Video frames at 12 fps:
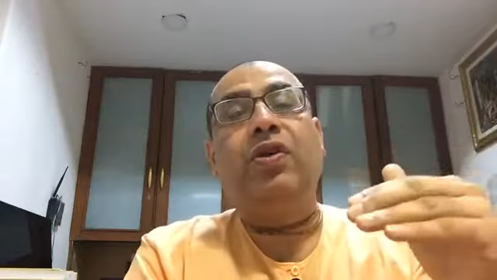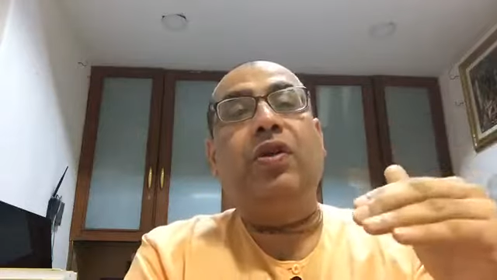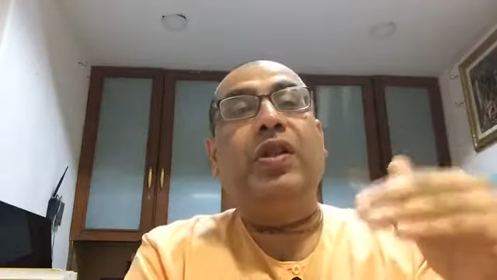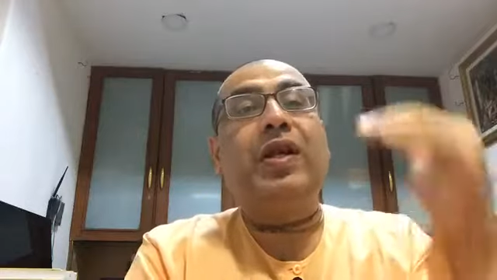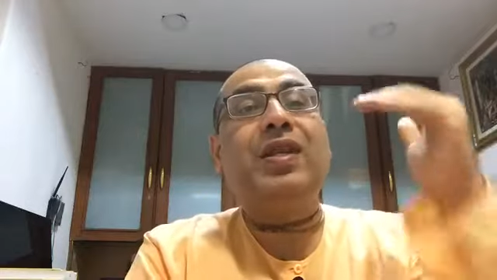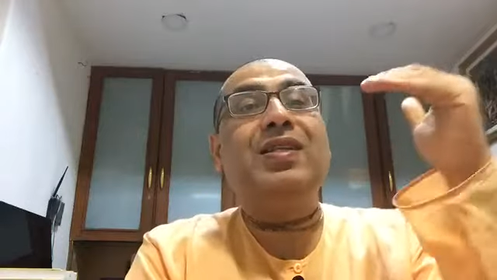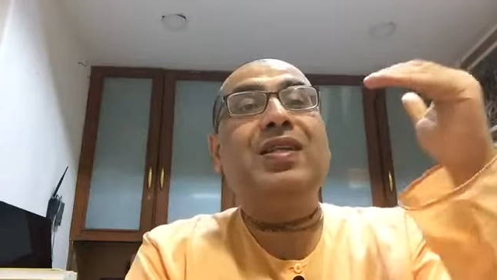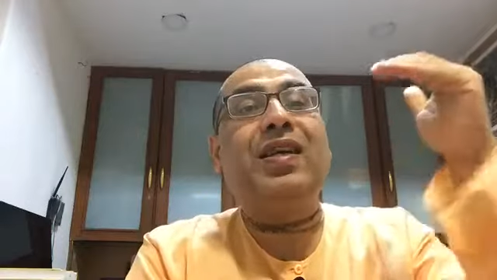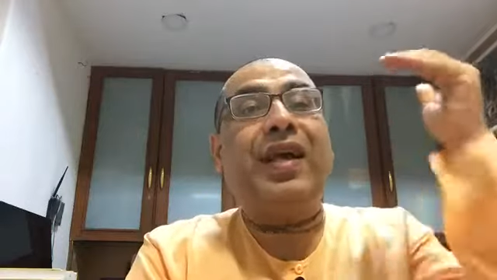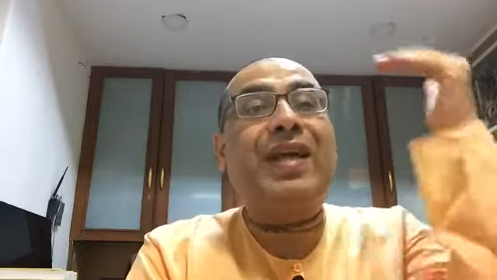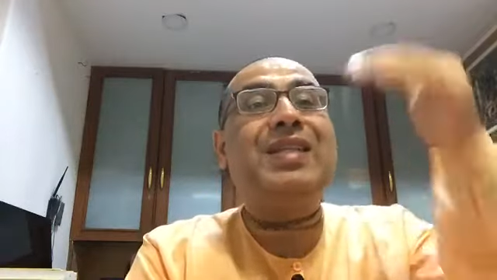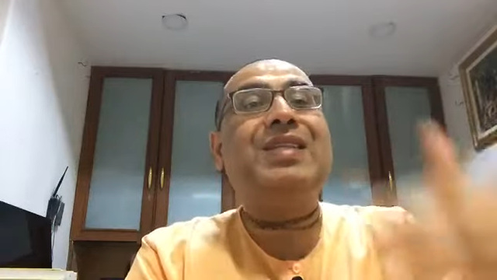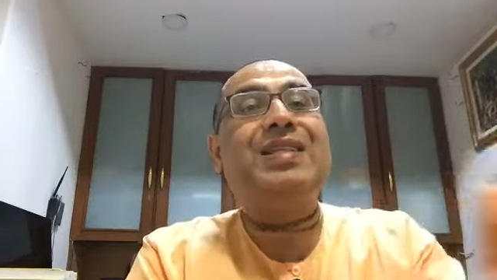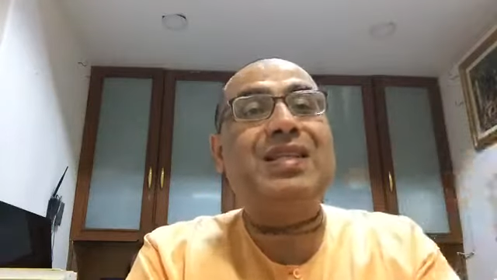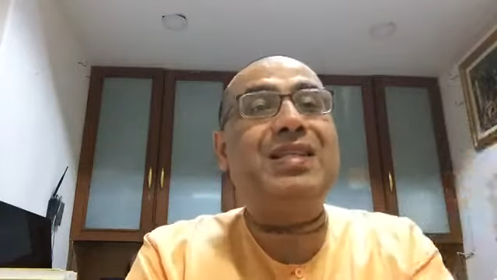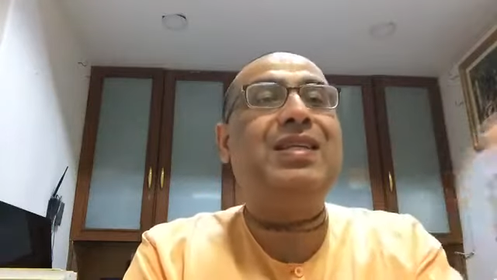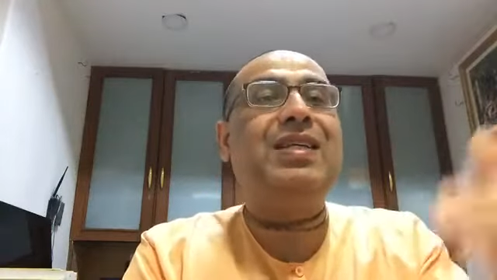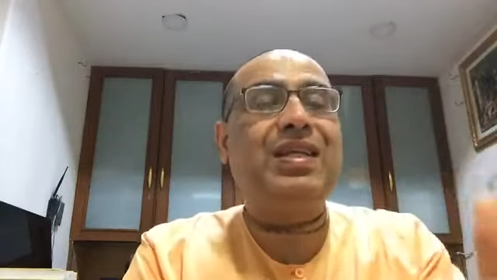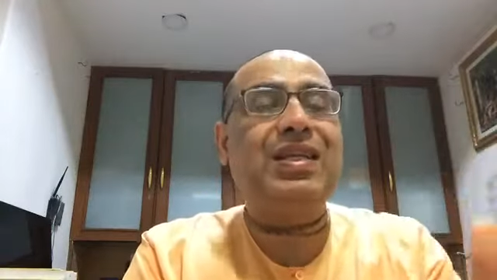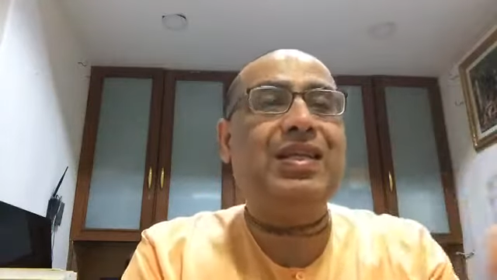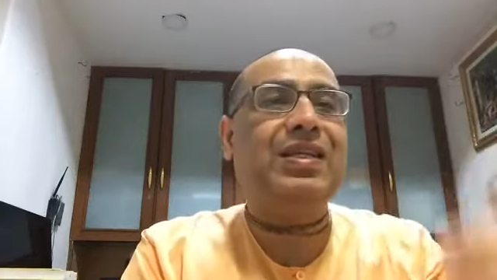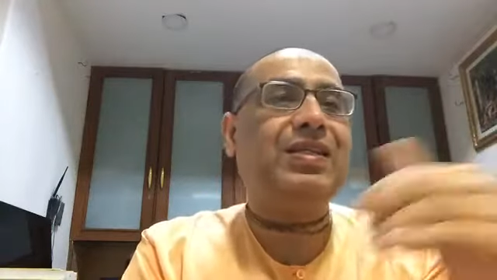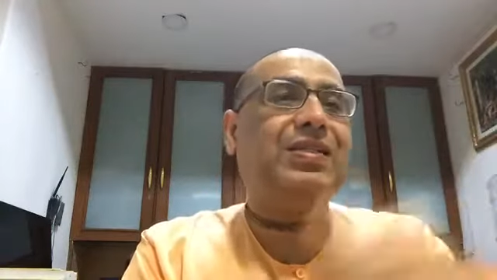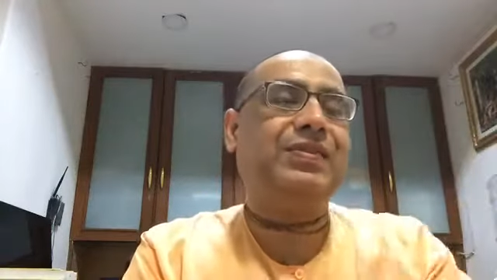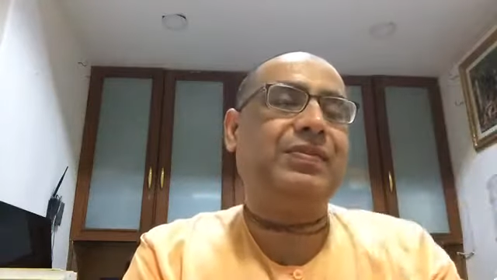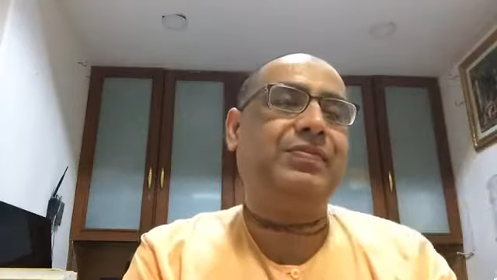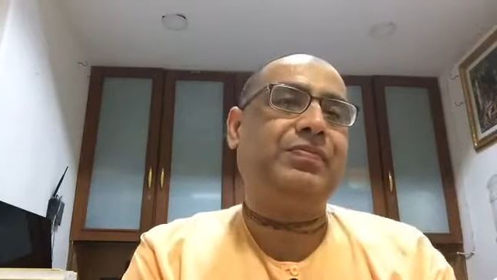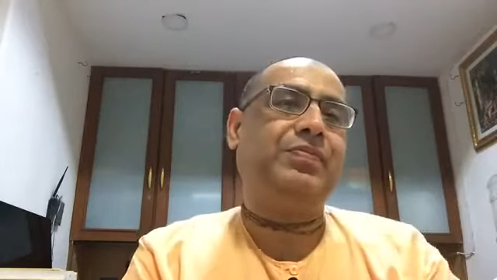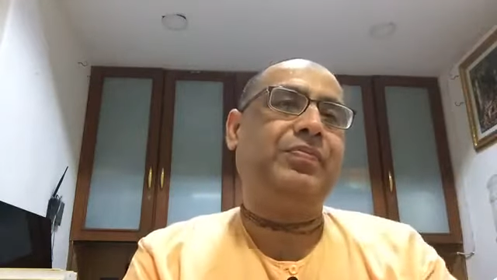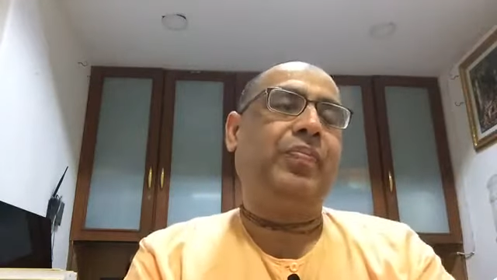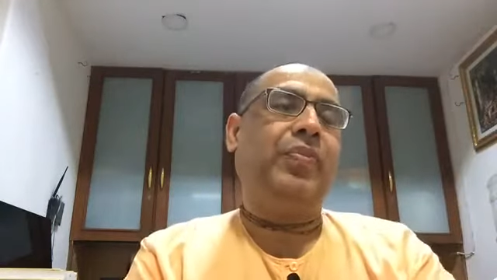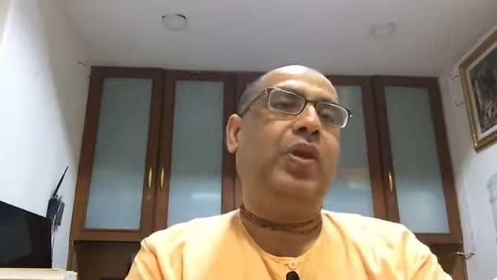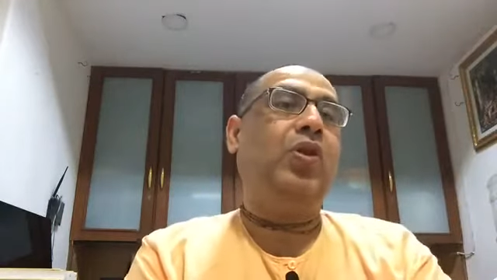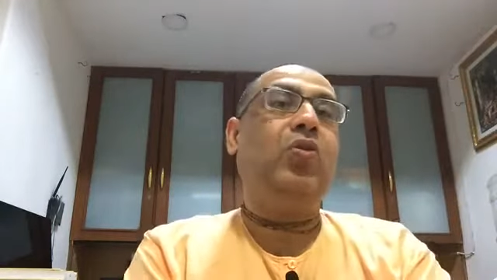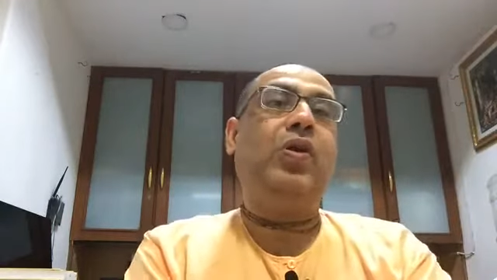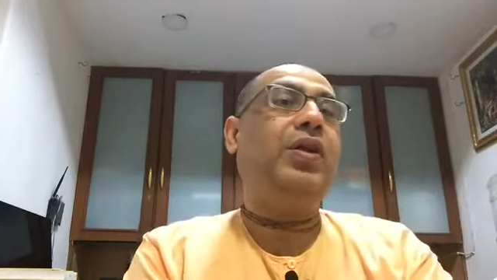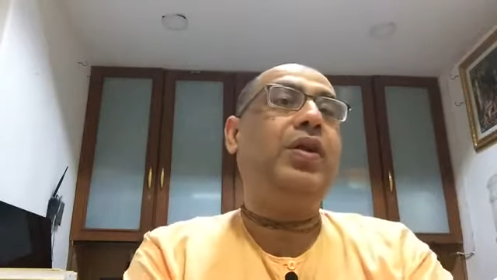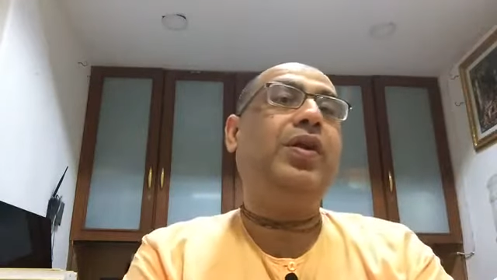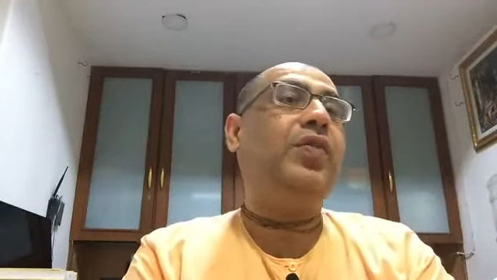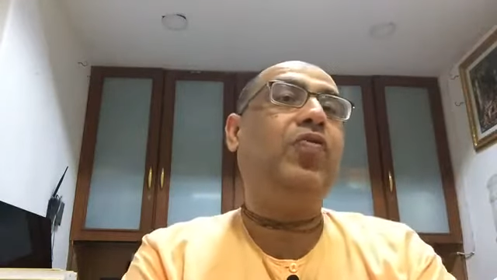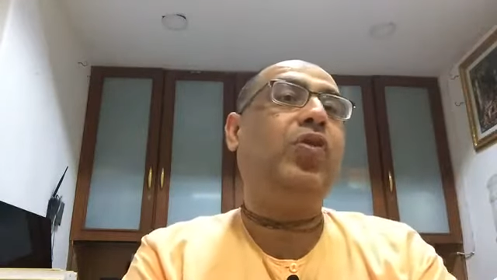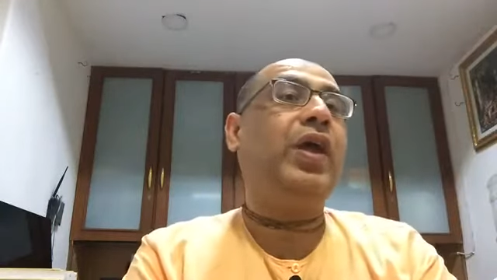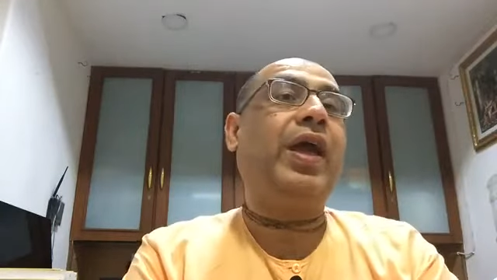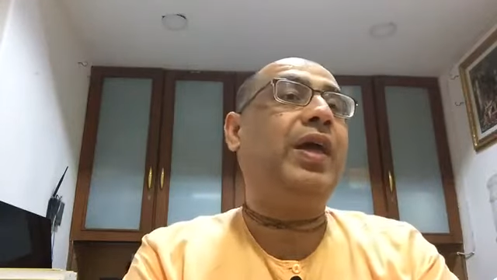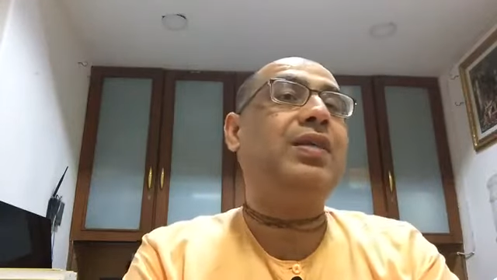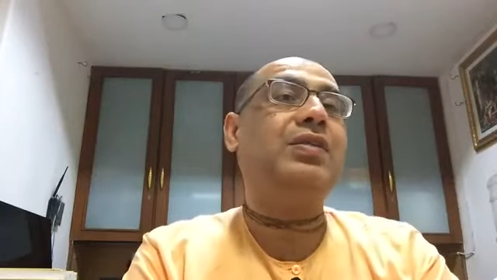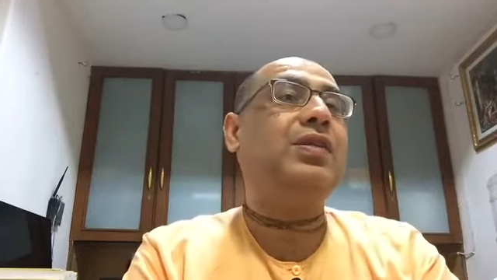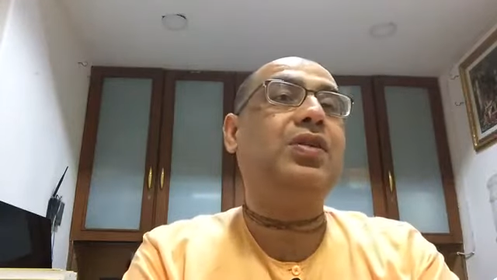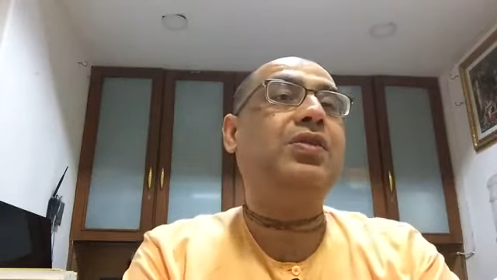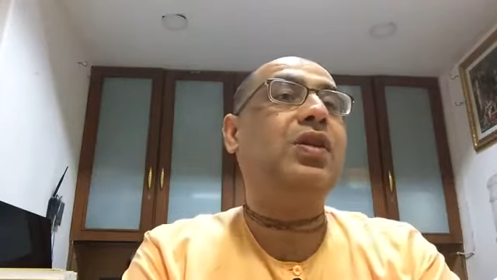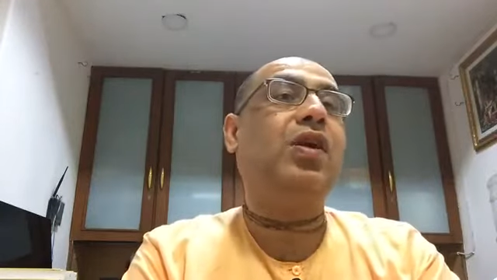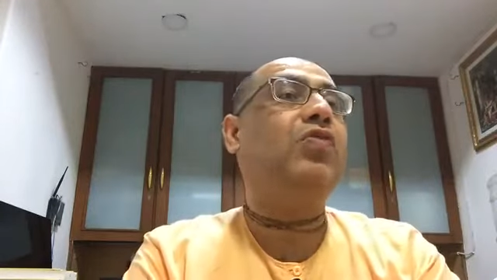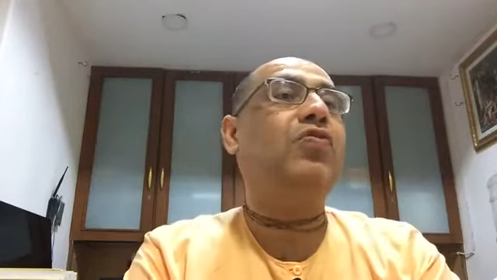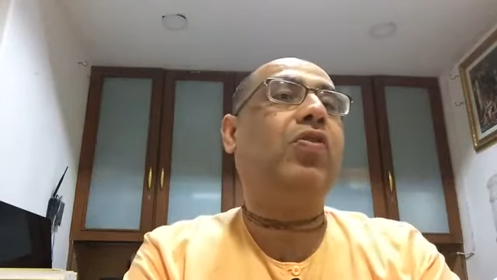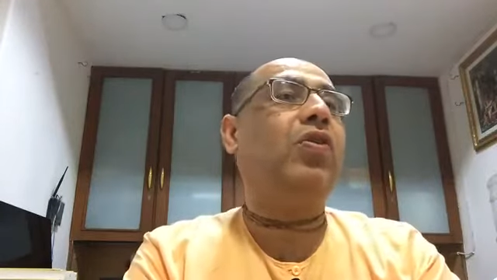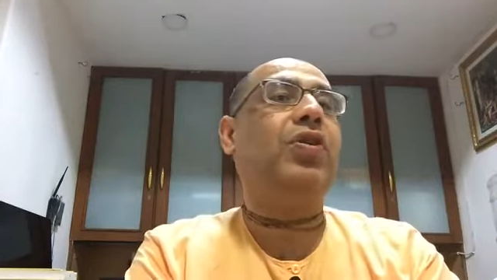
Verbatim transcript: that is her ecstasy. No other devotee has such love for